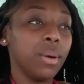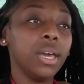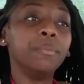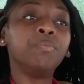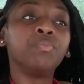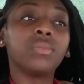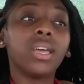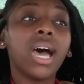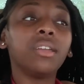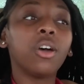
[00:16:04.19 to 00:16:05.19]
But
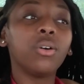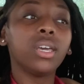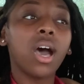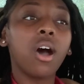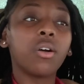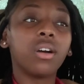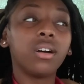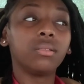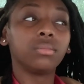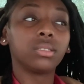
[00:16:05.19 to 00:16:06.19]
I know it all
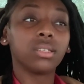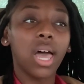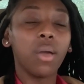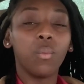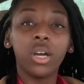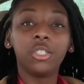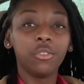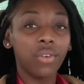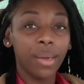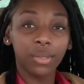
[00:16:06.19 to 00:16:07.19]
comes, like, once you
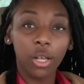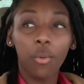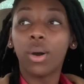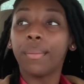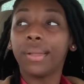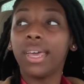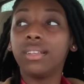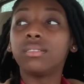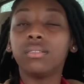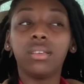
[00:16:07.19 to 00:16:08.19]
famous on one place,